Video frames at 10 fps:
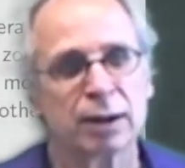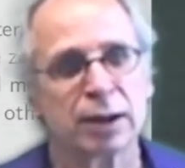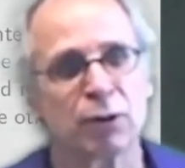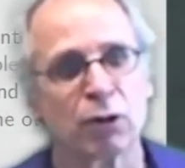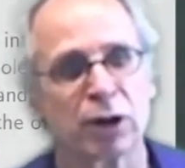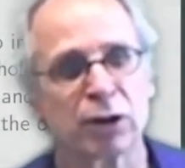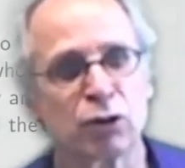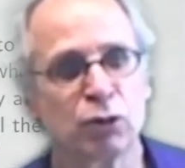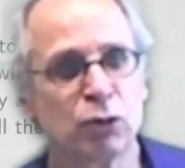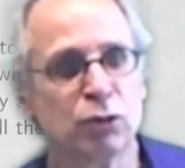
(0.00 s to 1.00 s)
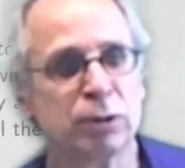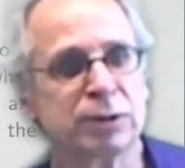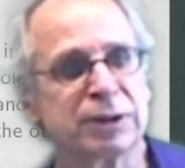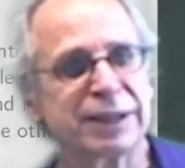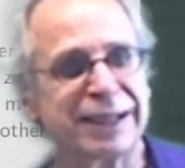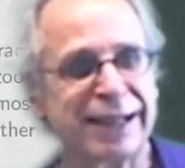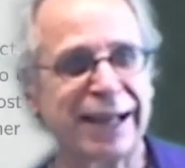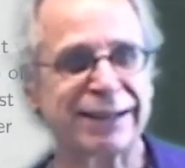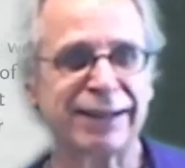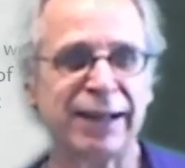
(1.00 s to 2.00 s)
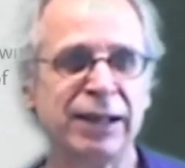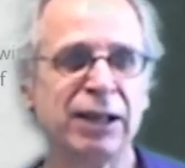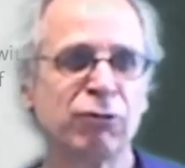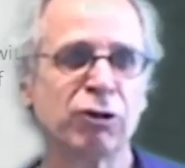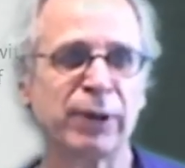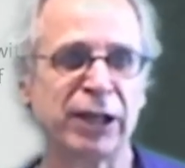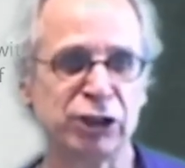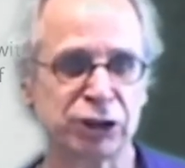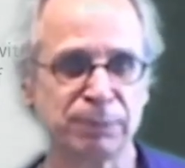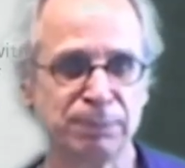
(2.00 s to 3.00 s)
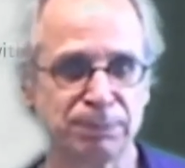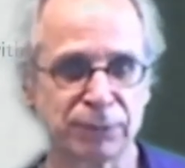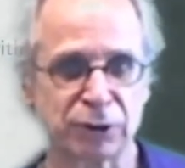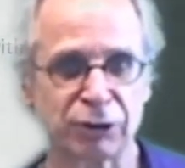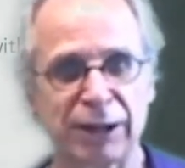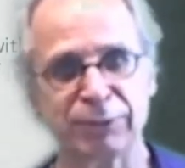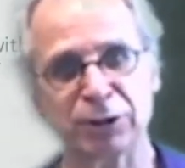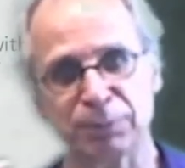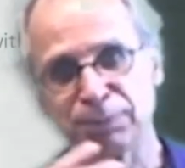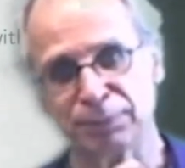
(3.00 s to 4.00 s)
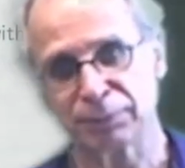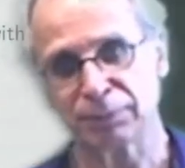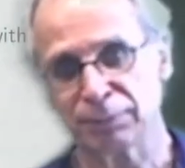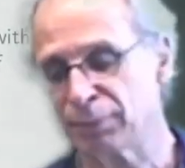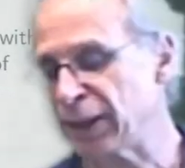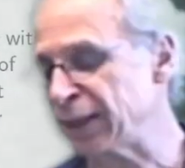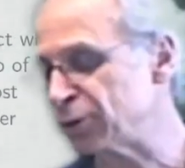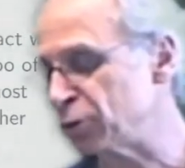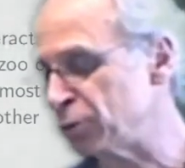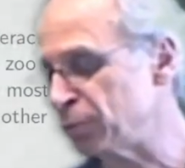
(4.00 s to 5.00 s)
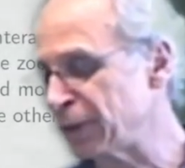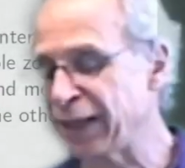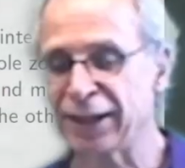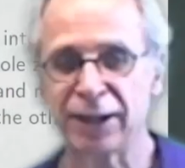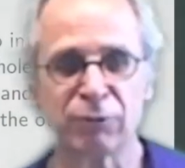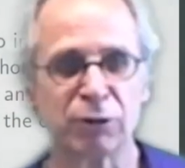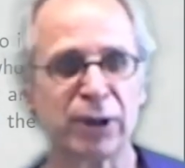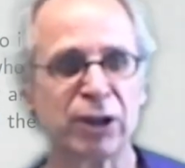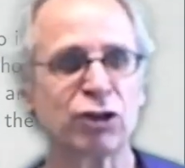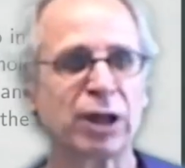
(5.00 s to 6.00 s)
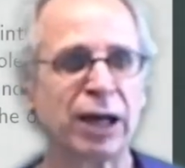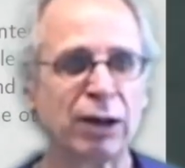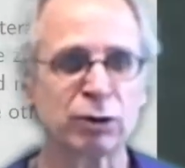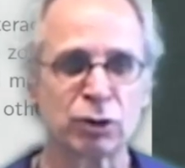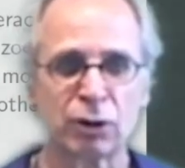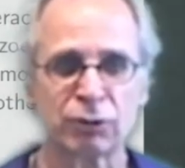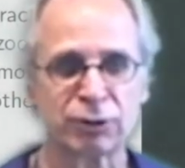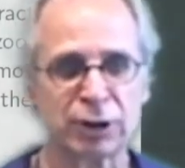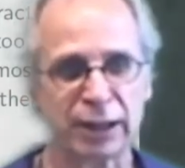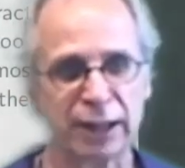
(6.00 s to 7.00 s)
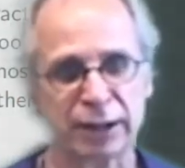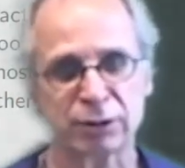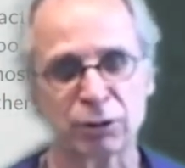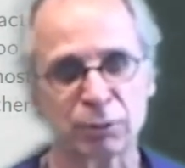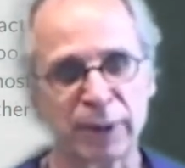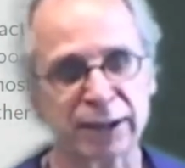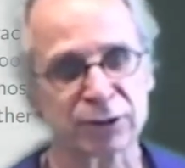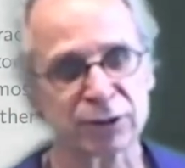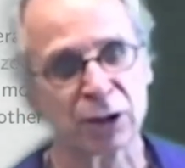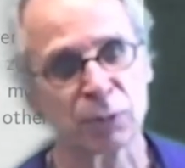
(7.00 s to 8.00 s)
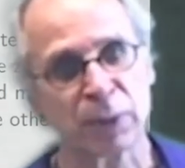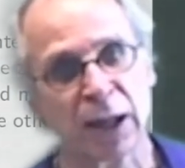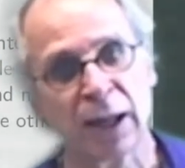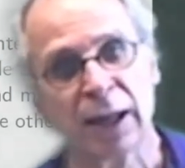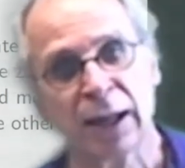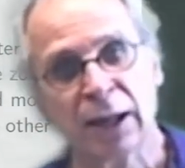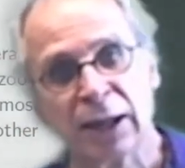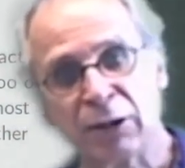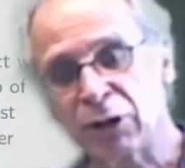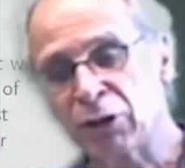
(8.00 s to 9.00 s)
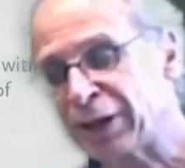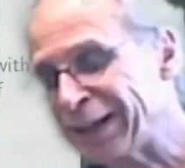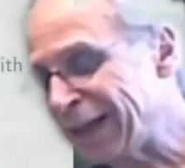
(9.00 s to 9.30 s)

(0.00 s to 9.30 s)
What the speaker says: in order to get any information, so now we are back to getting information out of electron microscope. In order to get